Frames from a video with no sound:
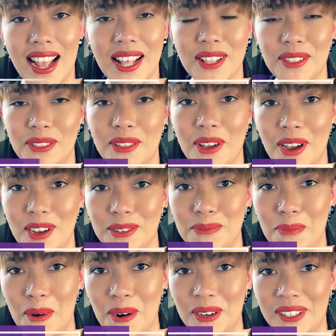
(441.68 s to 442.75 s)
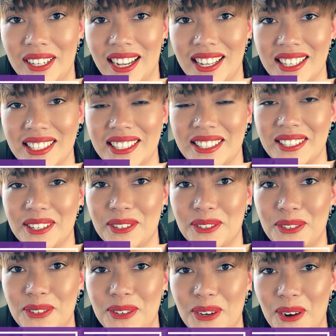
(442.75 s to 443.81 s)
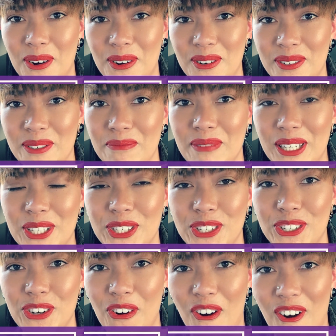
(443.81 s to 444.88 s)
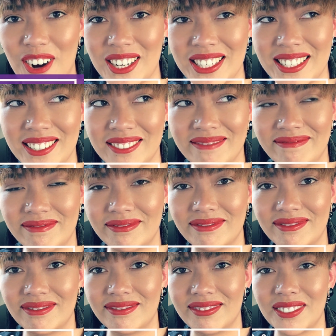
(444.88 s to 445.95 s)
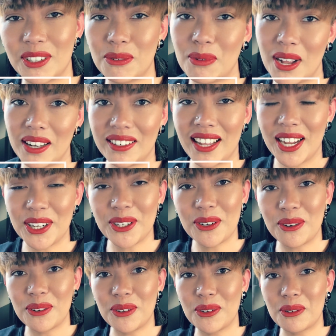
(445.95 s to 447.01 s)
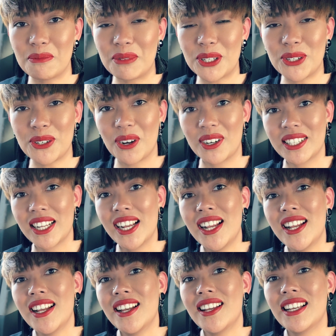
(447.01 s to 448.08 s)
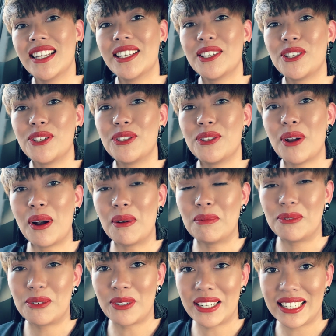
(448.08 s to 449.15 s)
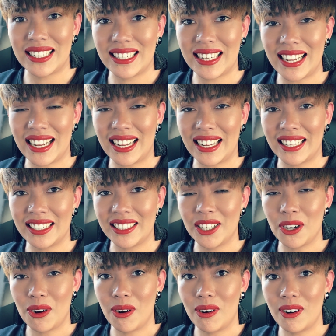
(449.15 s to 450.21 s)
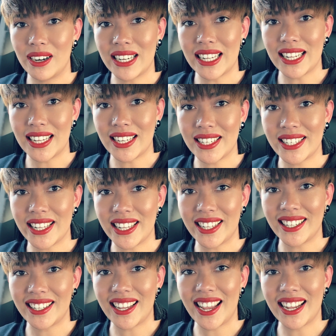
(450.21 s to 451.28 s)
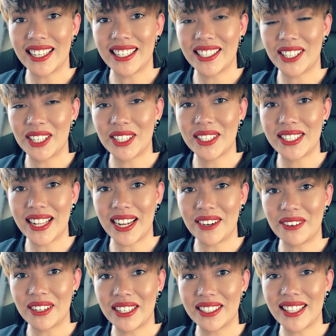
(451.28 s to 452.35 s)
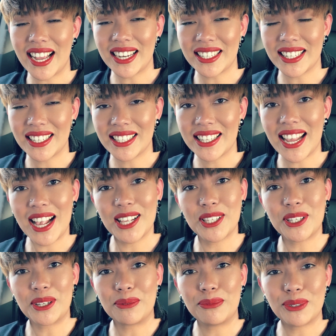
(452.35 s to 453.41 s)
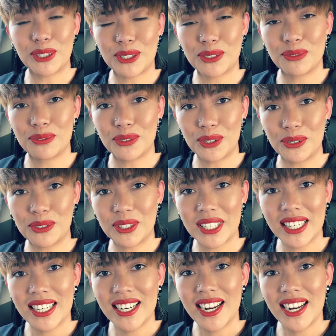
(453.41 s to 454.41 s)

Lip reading: And third point, guys, don't be shocked. Well, I know you'll be shocked. Stop drinking or eating anything dairy that is calcium rich food.